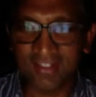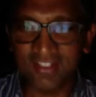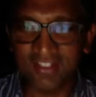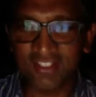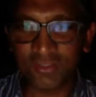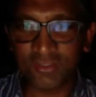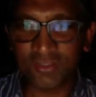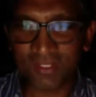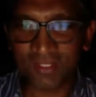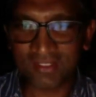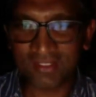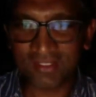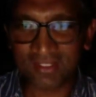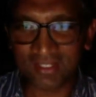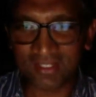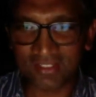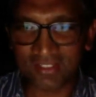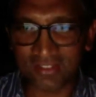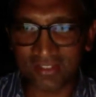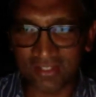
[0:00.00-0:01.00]
Sweat
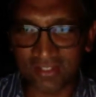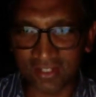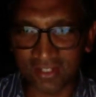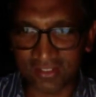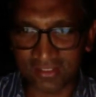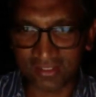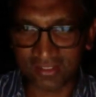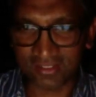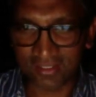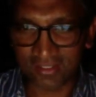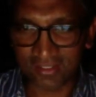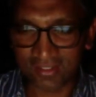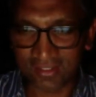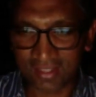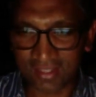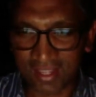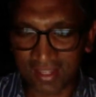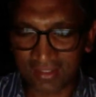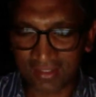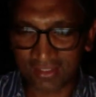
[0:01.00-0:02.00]
is not
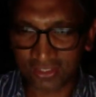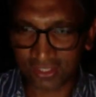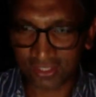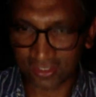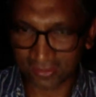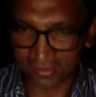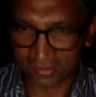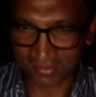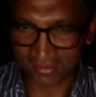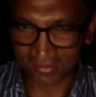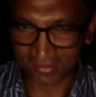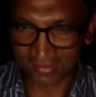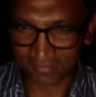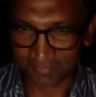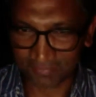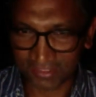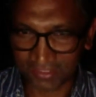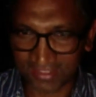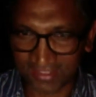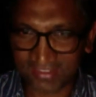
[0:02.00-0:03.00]
salty.
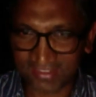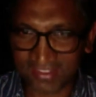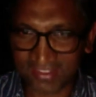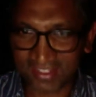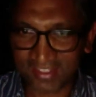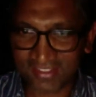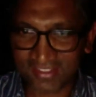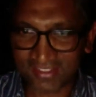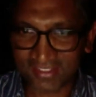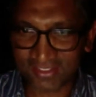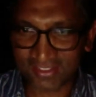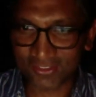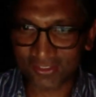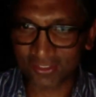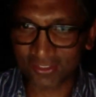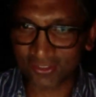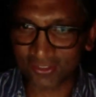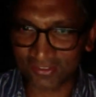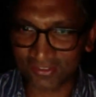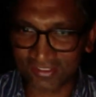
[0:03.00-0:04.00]
It tastes
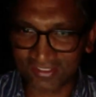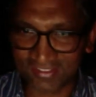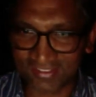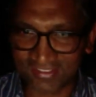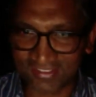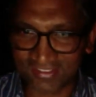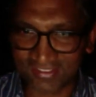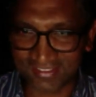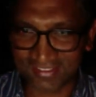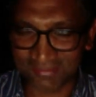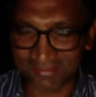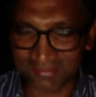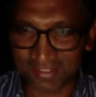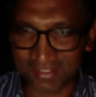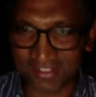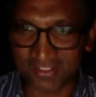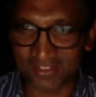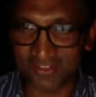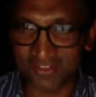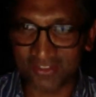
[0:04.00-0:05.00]
salty, yes, but
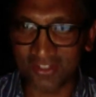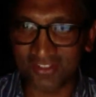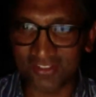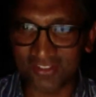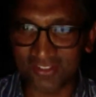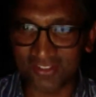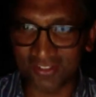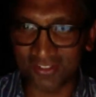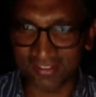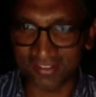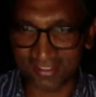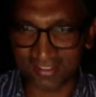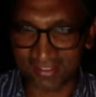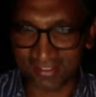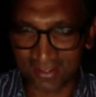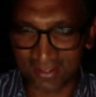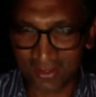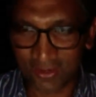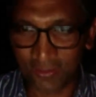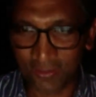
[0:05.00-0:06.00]
it's not salty.
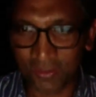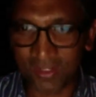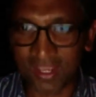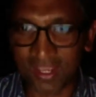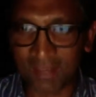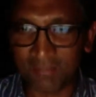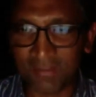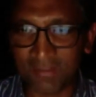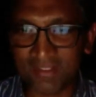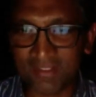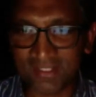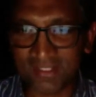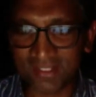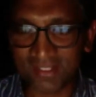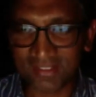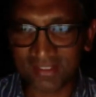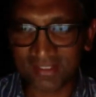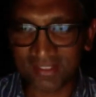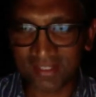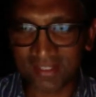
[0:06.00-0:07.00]
What happens
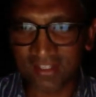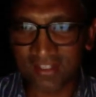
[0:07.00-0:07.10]
is